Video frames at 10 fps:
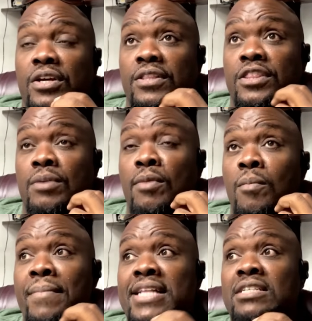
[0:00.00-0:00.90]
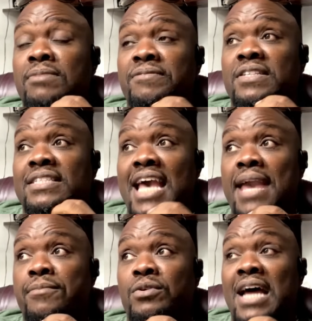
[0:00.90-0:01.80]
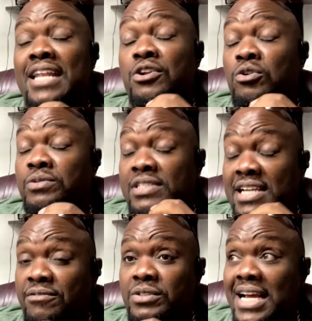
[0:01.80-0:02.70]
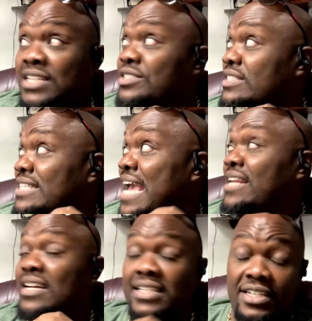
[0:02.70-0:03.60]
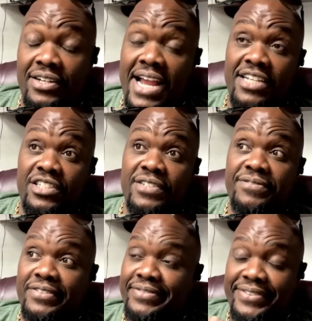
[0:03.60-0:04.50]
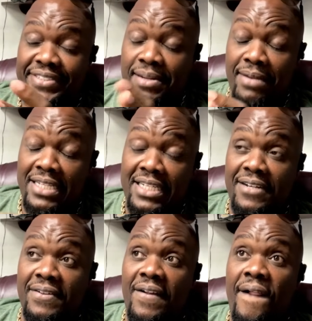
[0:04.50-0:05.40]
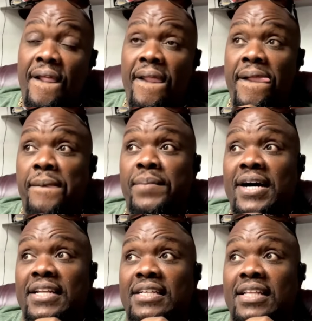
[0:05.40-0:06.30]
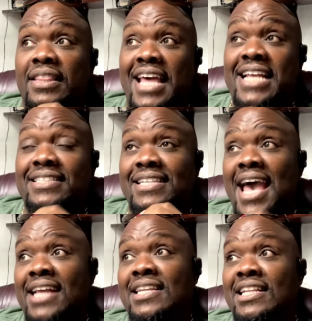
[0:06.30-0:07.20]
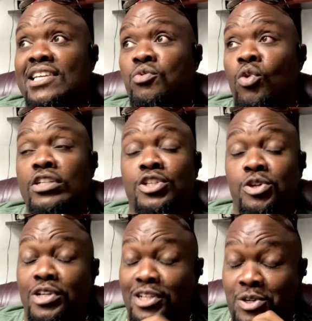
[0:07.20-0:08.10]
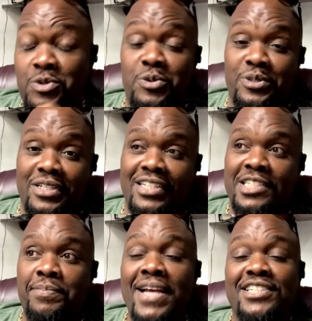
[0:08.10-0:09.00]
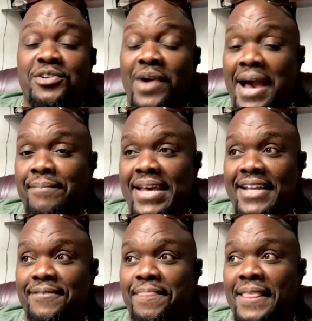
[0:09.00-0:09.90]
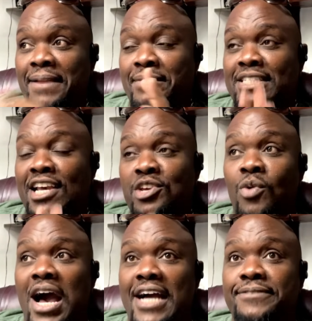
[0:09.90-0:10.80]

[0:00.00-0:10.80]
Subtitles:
The momentum of the table, and I know I used to date a dealer actually for something like that, but they technically want you to lose, especially the way I bet. Now, let me tell you why.